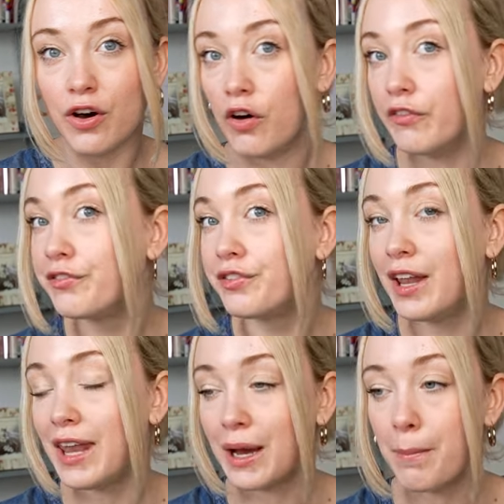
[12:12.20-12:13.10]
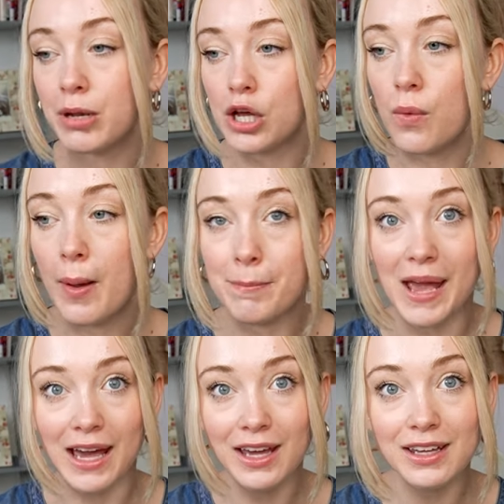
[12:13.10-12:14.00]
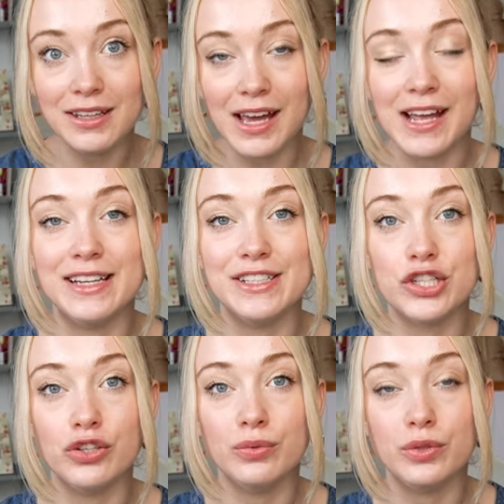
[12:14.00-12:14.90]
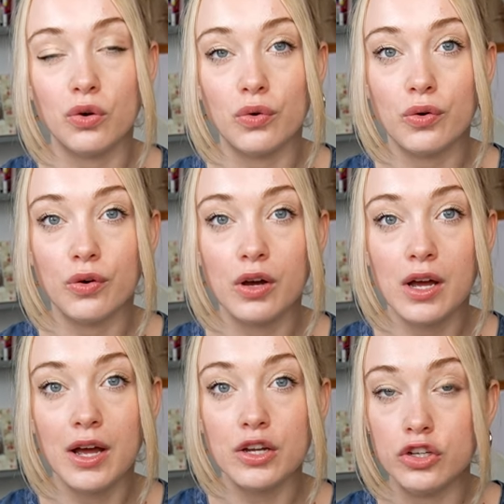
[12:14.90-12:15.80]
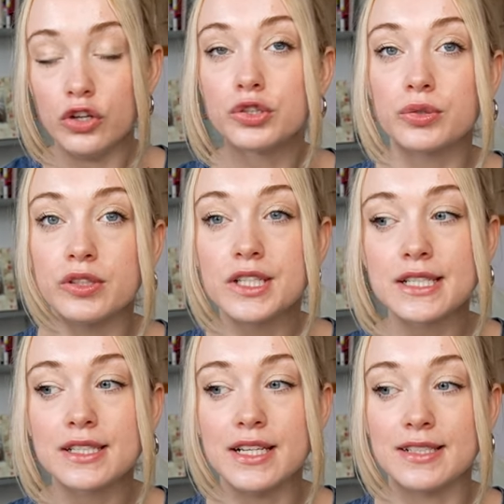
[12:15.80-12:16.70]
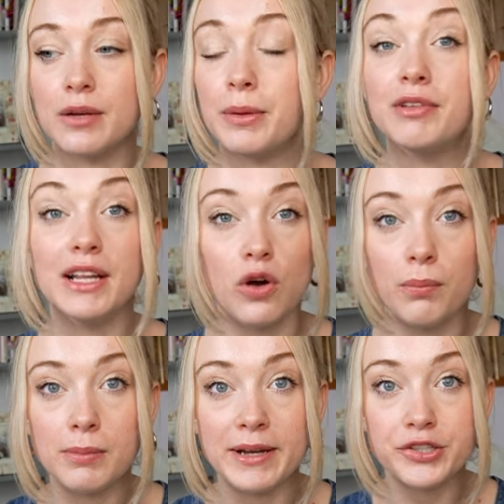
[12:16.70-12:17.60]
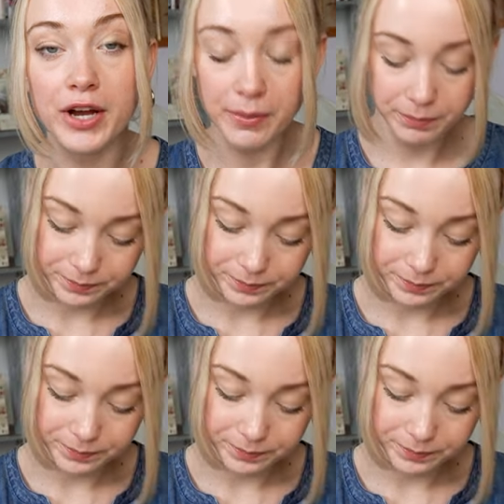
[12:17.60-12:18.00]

of like blue and pink into your neutrals is going to be really complimentary.